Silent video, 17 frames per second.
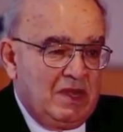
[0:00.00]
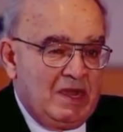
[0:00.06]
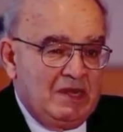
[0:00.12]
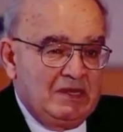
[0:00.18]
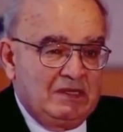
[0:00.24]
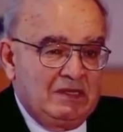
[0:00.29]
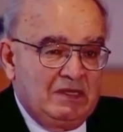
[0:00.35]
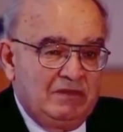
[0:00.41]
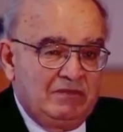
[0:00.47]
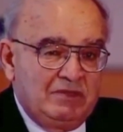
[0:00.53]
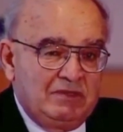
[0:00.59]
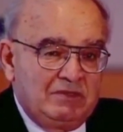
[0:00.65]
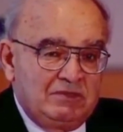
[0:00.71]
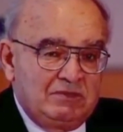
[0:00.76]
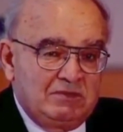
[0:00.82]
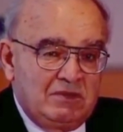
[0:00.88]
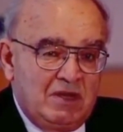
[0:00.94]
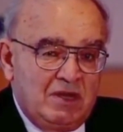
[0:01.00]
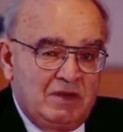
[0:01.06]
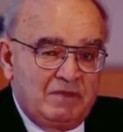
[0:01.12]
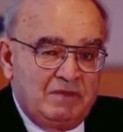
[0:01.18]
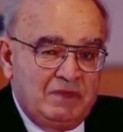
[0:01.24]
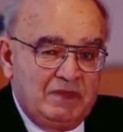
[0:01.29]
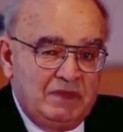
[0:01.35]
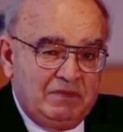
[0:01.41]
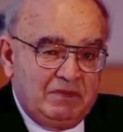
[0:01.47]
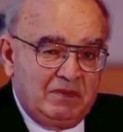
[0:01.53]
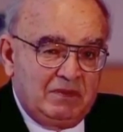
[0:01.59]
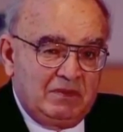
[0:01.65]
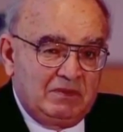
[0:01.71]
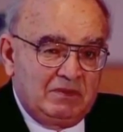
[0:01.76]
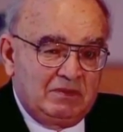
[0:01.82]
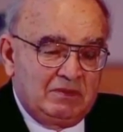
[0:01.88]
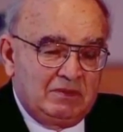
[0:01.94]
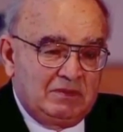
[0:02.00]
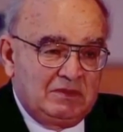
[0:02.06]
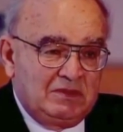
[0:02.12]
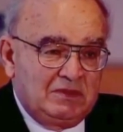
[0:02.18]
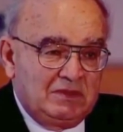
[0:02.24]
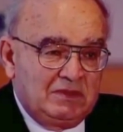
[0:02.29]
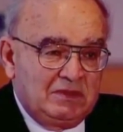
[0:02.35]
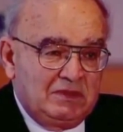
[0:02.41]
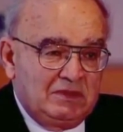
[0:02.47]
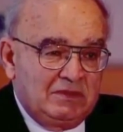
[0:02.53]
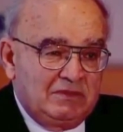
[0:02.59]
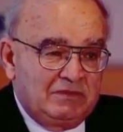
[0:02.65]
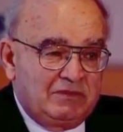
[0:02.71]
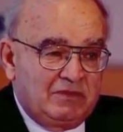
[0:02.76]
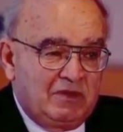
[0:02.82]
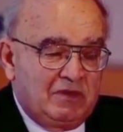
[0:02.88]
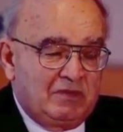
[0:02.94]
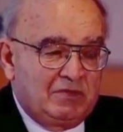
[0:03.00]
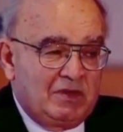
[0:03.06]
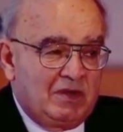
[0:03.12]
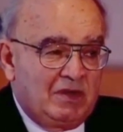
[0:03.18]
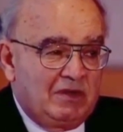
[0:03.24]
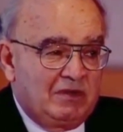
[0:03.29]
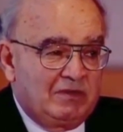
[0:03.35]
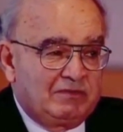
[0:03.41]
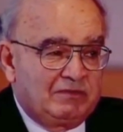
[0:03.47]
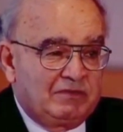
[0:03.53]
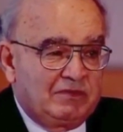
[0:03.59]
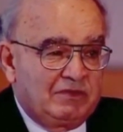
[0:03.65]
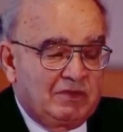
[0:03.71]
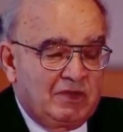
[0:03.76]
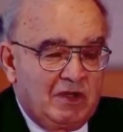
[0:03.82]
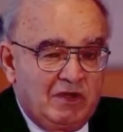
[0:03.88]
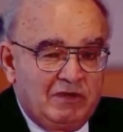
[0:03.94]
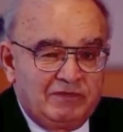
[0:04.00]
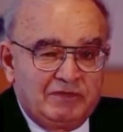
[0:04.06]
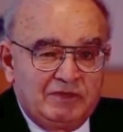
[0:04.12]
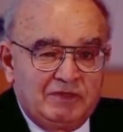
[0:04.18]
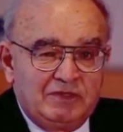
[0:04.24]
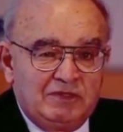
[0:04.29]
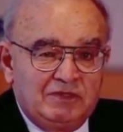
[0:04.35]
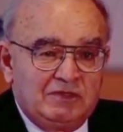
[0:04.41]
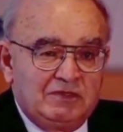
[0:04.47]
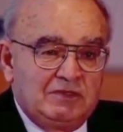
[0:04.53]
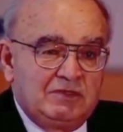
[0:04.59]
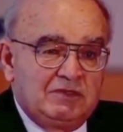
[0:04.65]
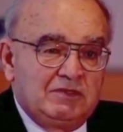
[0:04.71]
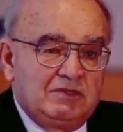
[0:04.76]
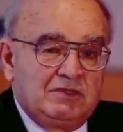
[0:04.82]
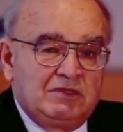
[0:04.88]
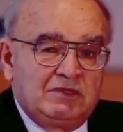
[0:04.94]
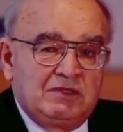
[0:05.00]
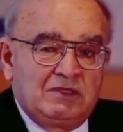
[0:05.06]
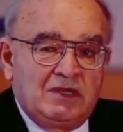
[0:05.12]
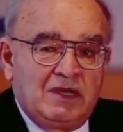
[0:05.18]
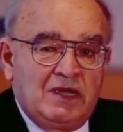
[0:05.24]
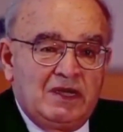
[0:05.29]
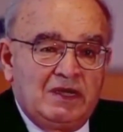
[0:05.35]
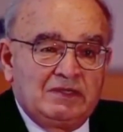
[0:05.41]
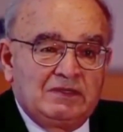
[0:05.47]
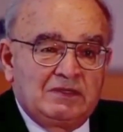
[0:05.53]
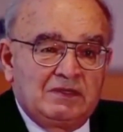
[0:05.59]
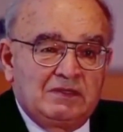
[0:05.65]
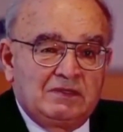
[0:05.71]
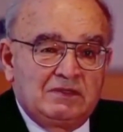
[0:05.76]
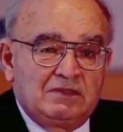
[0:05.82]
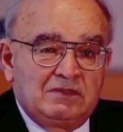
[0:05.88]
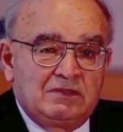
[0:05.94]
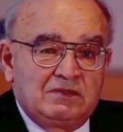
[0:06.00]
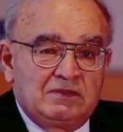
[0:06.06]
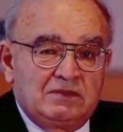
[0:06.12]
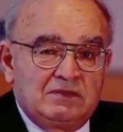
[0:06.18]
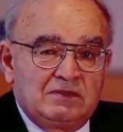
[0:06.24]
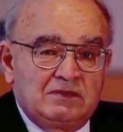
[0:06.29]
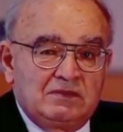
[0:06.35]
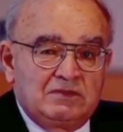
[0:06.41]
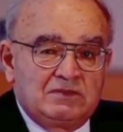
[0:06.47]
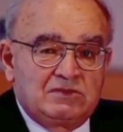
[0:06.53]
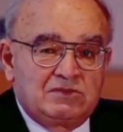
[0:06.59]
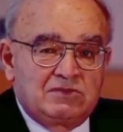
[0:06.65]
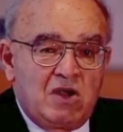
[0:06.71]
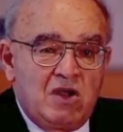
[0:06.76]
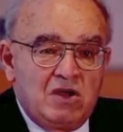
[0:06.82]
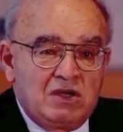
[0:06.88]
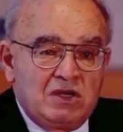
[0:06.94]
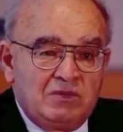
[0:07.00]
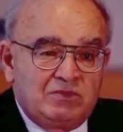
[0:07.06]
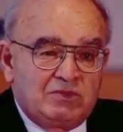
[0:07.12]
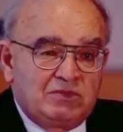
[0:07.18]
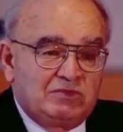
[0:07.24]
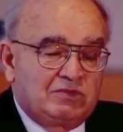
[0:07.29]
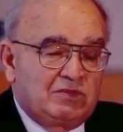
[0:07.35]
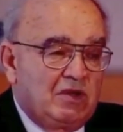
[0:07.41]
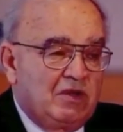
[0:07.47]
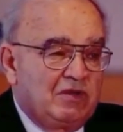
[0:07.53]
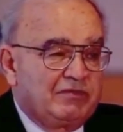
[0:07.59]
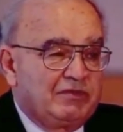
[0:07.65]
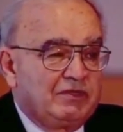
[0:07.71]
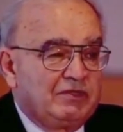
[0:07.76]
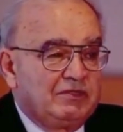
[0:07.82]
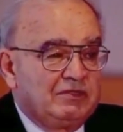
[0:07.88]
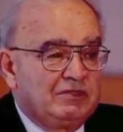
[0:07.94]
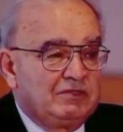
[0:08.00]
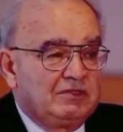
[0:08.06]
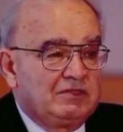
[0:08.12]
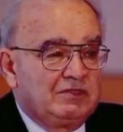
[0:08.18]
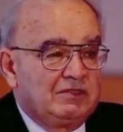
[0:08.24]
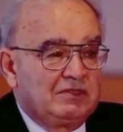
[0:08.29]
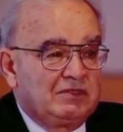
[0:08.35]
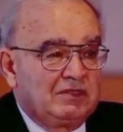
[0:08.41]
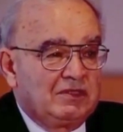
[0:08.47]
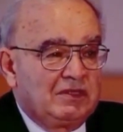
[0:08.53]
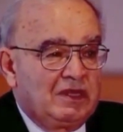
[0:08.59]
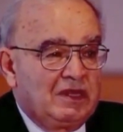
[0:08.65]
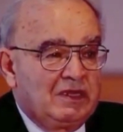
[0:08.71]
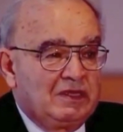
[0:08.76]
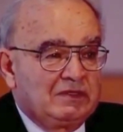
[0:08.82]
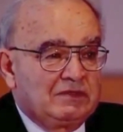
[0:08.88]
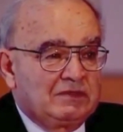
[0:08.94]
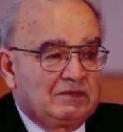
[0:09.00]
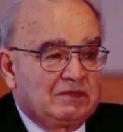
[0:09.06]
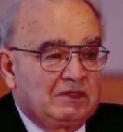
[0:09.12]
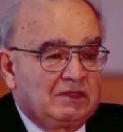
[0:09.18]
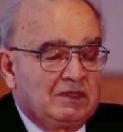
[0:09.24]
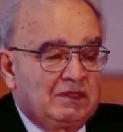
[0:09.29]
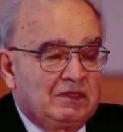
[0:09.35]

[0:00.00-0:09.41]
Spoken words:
and give it to our people in the form of coffee and strongly brewed coffee and